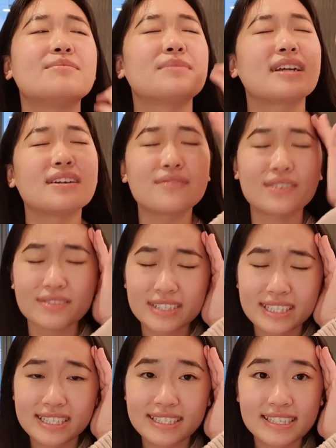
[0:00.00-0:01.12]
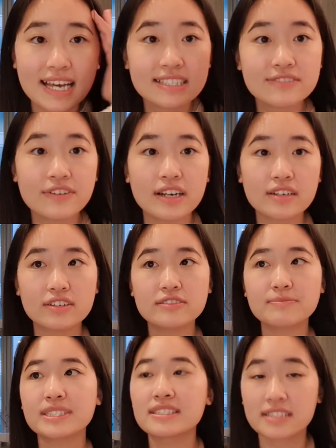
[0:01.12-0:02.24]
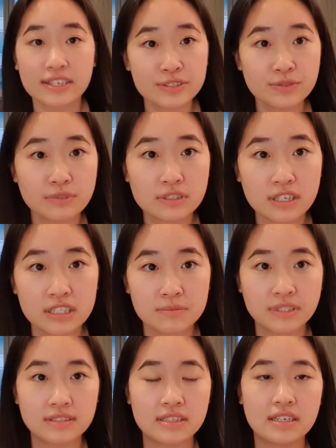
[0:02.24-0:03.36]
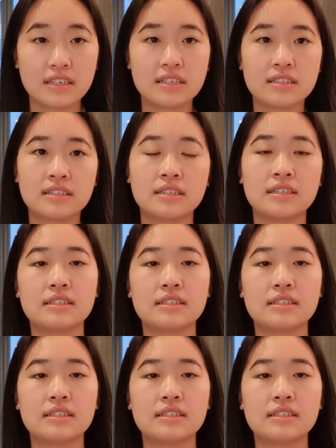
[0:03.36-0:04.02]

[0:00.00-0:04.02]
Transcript: But I've already satisfied all my science requirements, me.